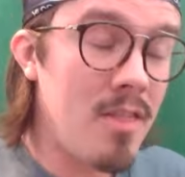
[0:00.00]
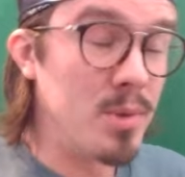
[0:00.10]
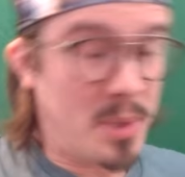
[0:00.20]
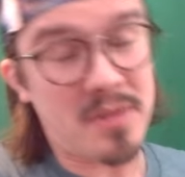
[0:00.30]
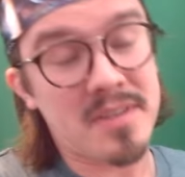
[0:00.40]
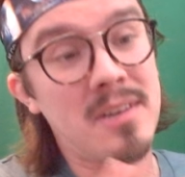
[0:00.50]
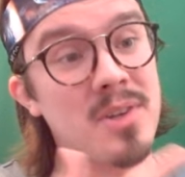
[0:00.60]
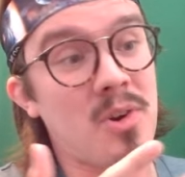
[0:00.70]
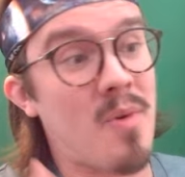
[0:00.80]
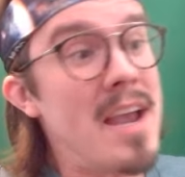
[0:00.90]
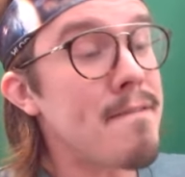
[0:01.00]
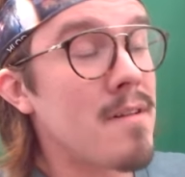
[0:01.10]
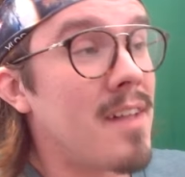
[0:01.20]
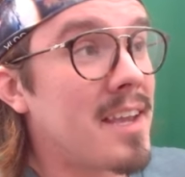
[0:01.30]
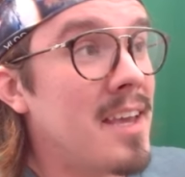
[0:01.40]
Those sorts of skills are great for,
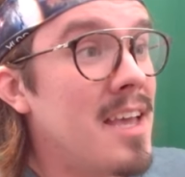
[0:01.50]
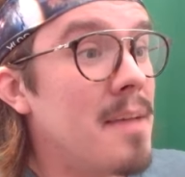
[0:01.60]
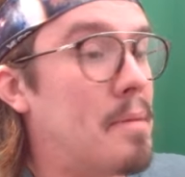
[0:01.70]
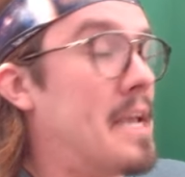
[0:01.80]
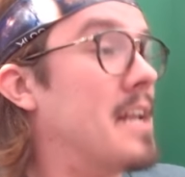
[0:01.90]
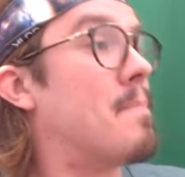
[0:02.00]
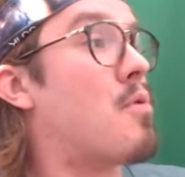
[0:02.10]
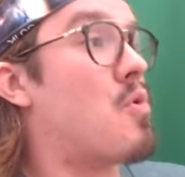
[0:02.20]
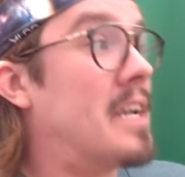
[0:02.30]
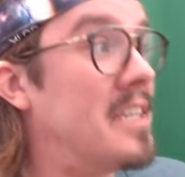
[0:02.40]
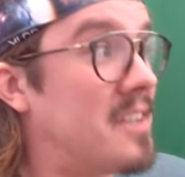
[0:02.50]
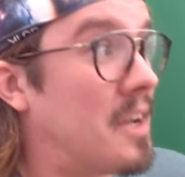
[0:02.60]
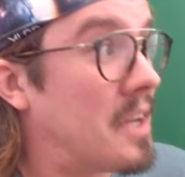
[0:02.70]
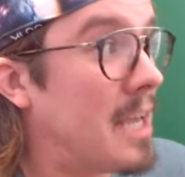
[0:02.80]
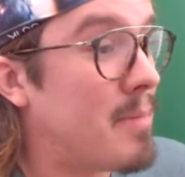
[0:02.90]
like, being a
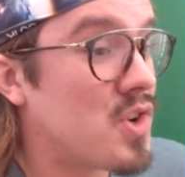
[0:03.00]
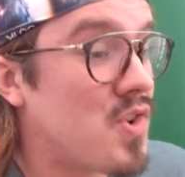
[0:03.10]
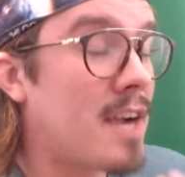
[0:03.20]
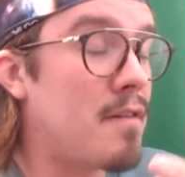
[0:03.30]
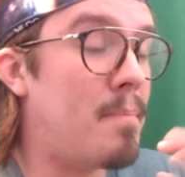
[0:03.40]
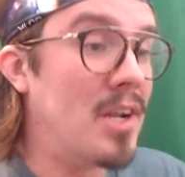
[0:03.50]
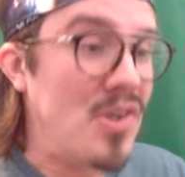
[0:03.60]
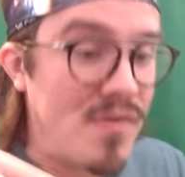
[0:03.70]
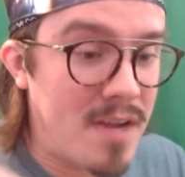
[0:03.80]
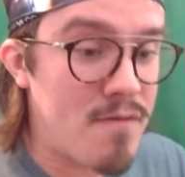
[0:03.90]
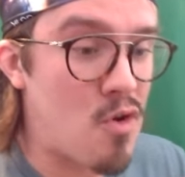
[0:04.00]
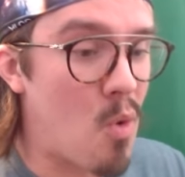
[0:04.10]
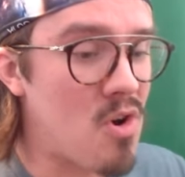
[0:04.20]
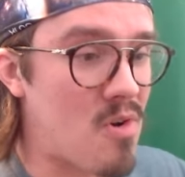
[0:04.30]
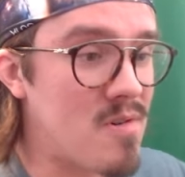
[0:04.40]
barista and keeping track of a bunch of different
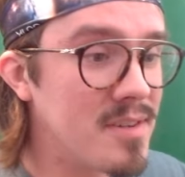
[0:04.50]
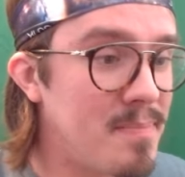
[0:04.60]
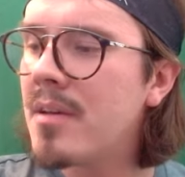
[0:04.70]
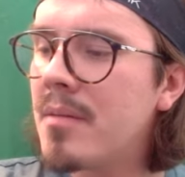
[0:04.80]
orders,